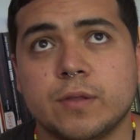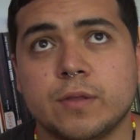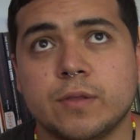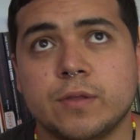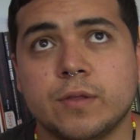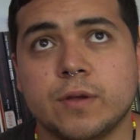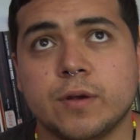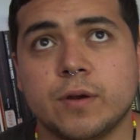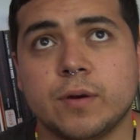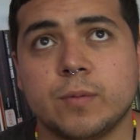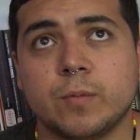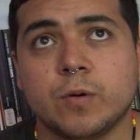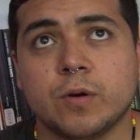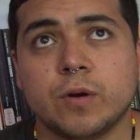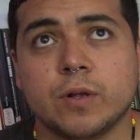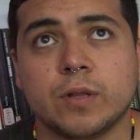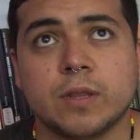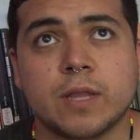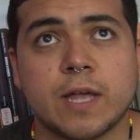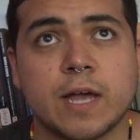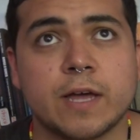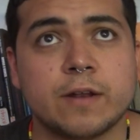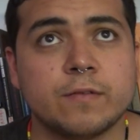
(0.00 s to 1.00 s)
there were
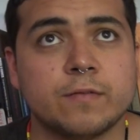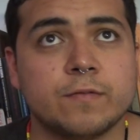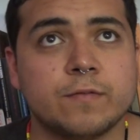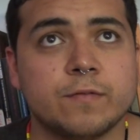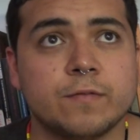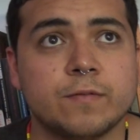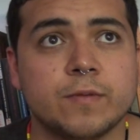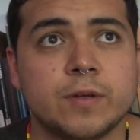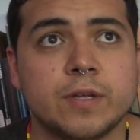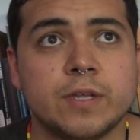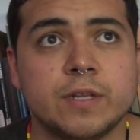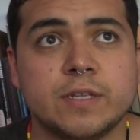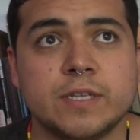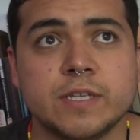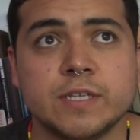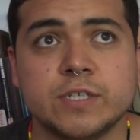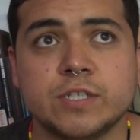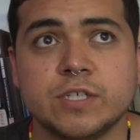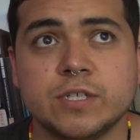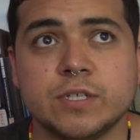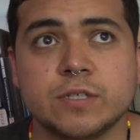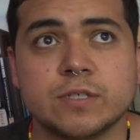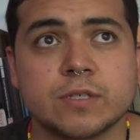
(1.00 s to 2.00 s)
a lot of
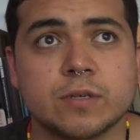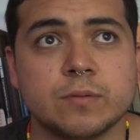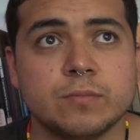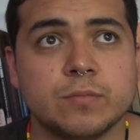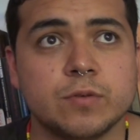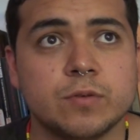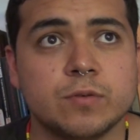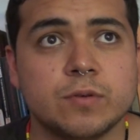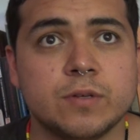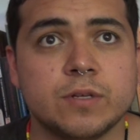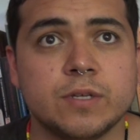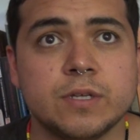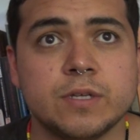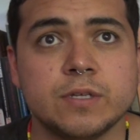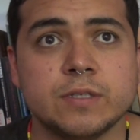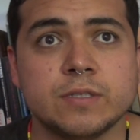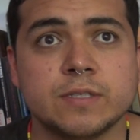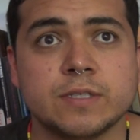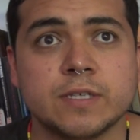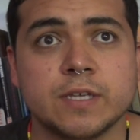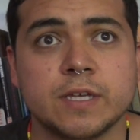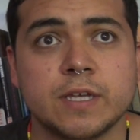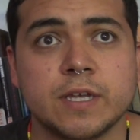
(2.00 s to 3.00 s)
indigenous
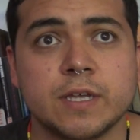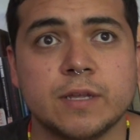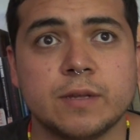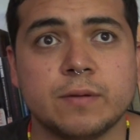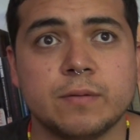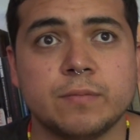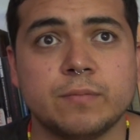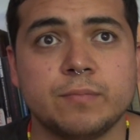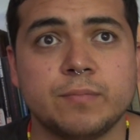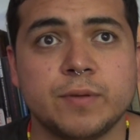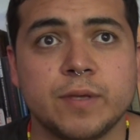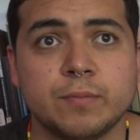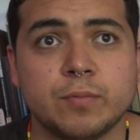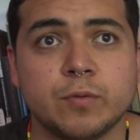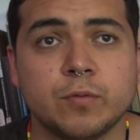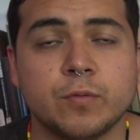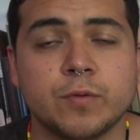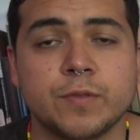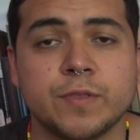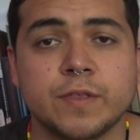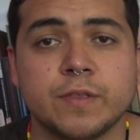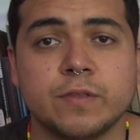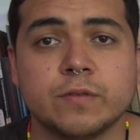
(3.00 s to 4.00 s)
communities and
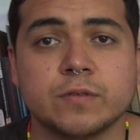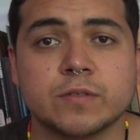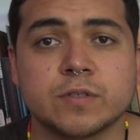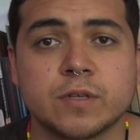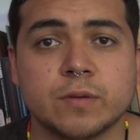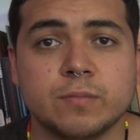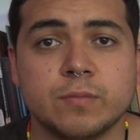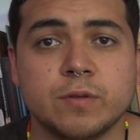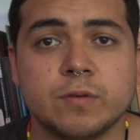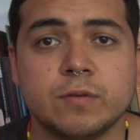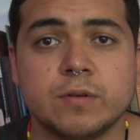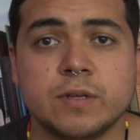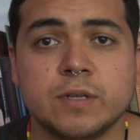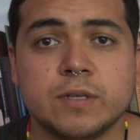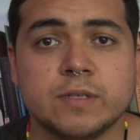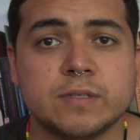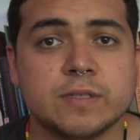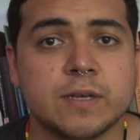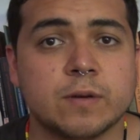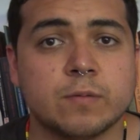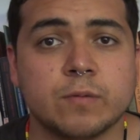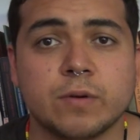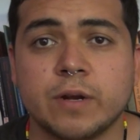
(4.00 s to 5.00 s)
people within those
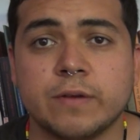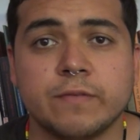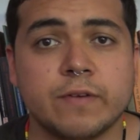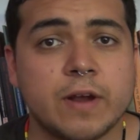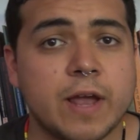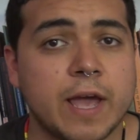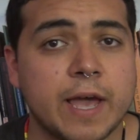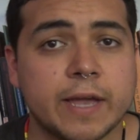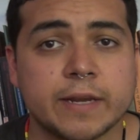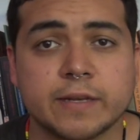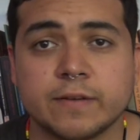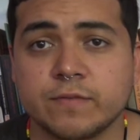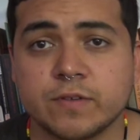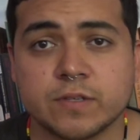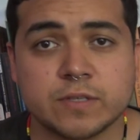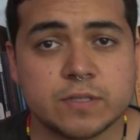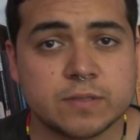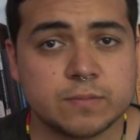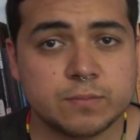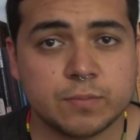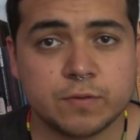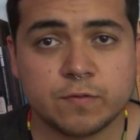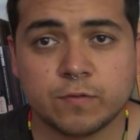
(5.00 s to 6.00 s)
communities that were never
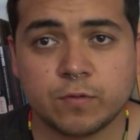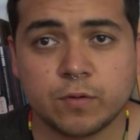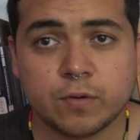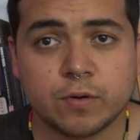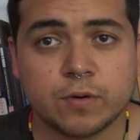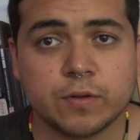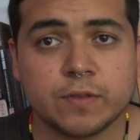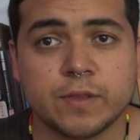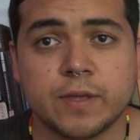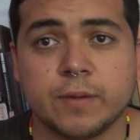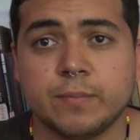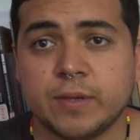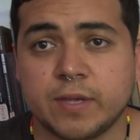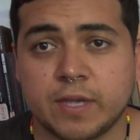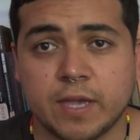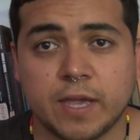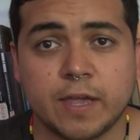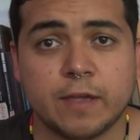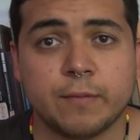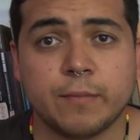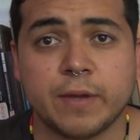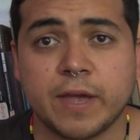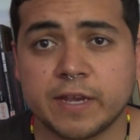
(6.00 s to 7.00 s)
activists before that
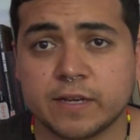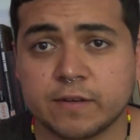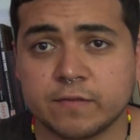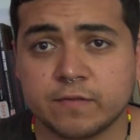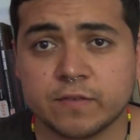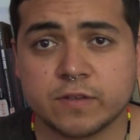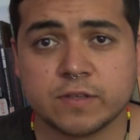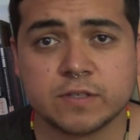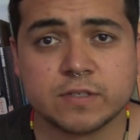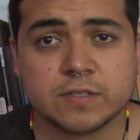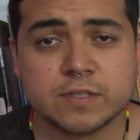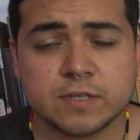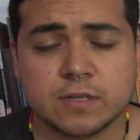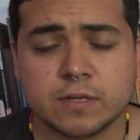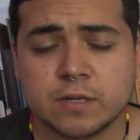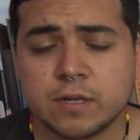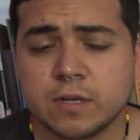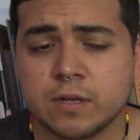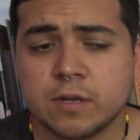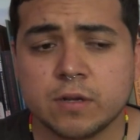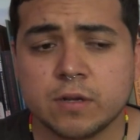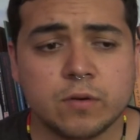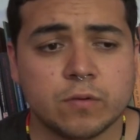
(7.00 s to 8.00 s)
became activists and
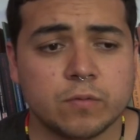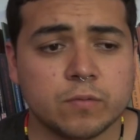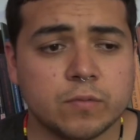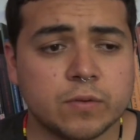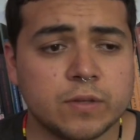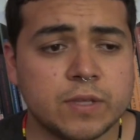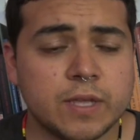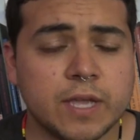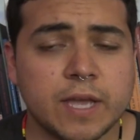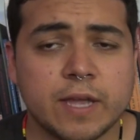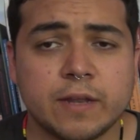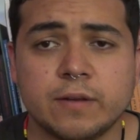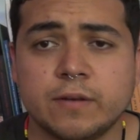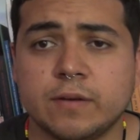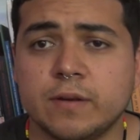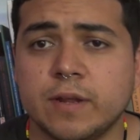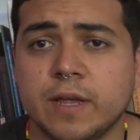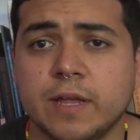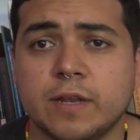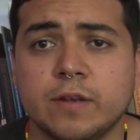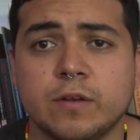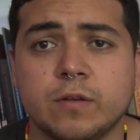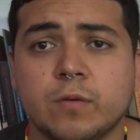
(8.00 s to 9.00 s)
really had,
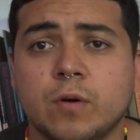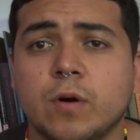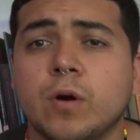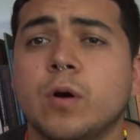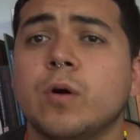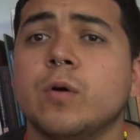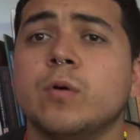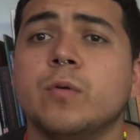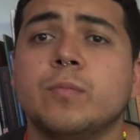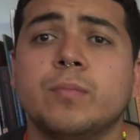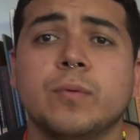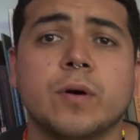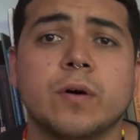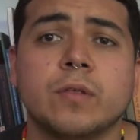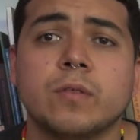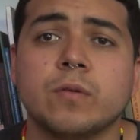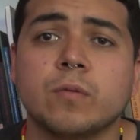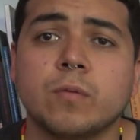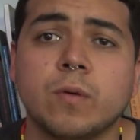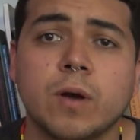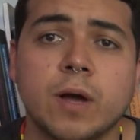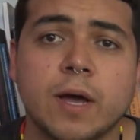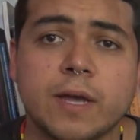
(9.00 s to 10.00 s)
had no hope
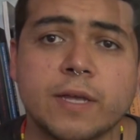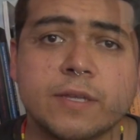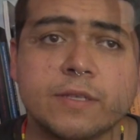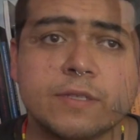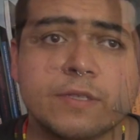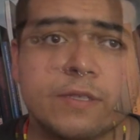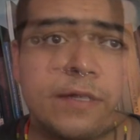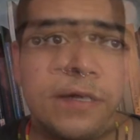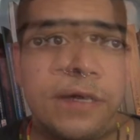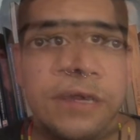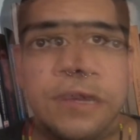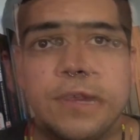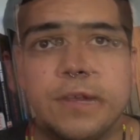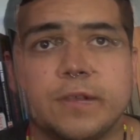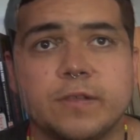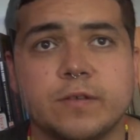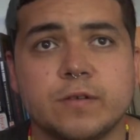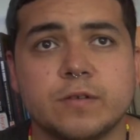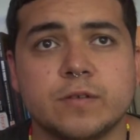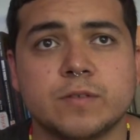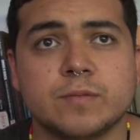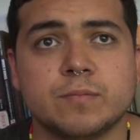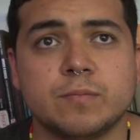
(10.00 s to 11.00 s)
otherwise. I think
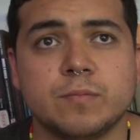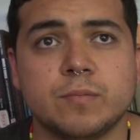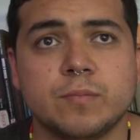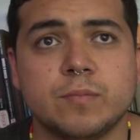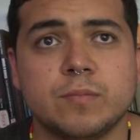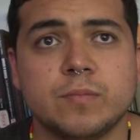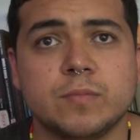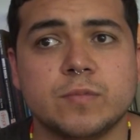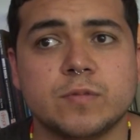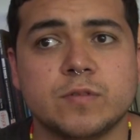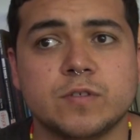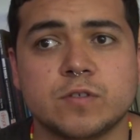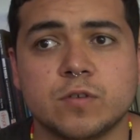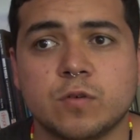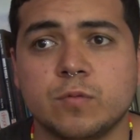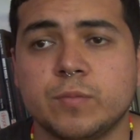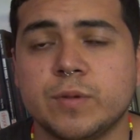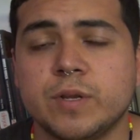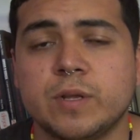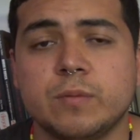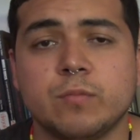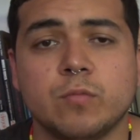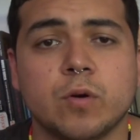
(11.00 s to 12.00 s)
there's so
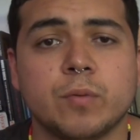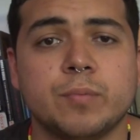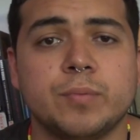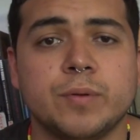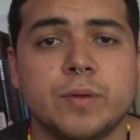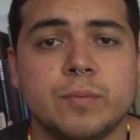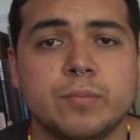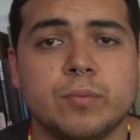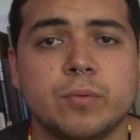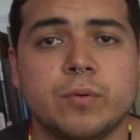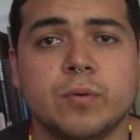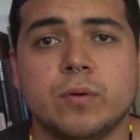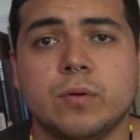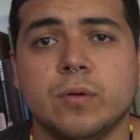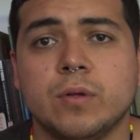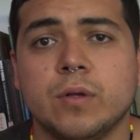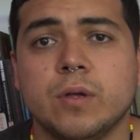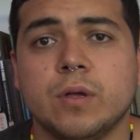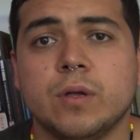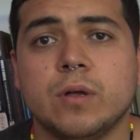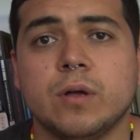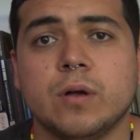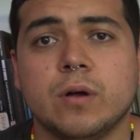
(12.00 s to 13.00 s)
many more people
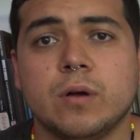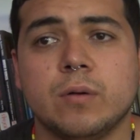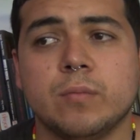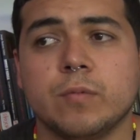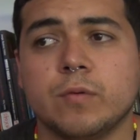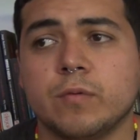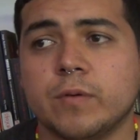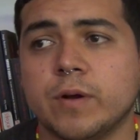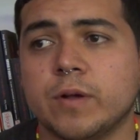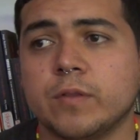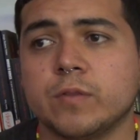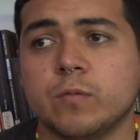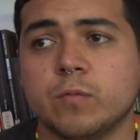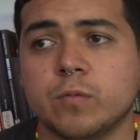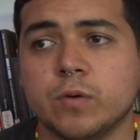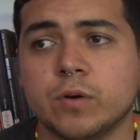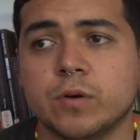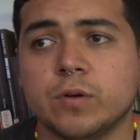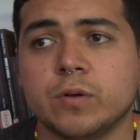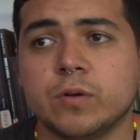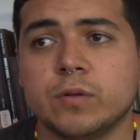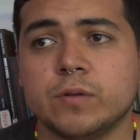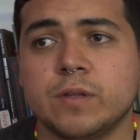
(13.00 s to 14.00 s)
um, around the
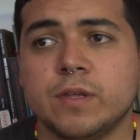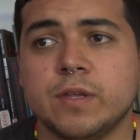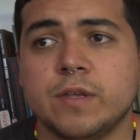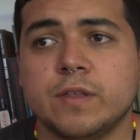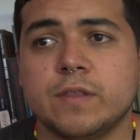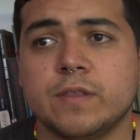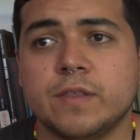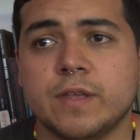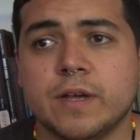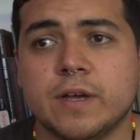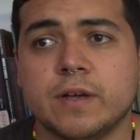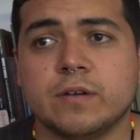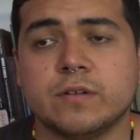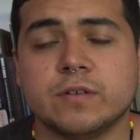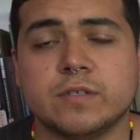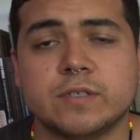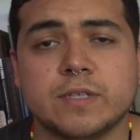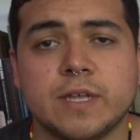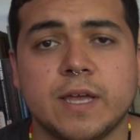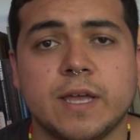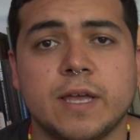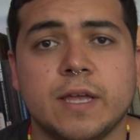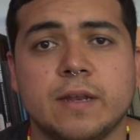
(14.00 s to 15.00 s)
world that
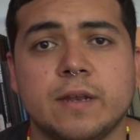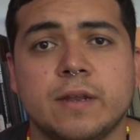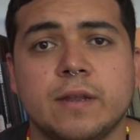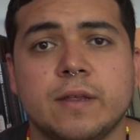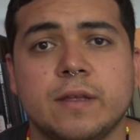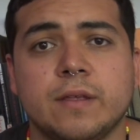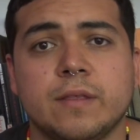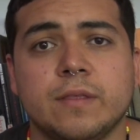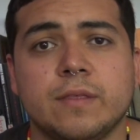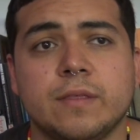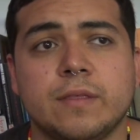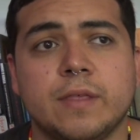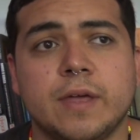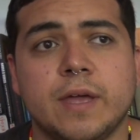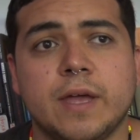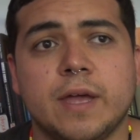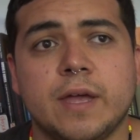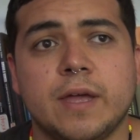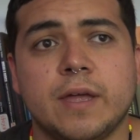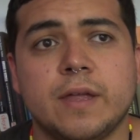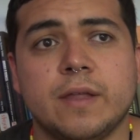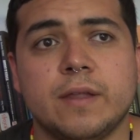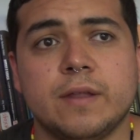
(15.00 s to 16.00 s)
understand
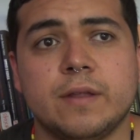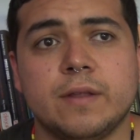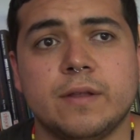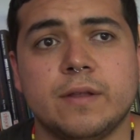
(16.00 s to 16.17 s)
that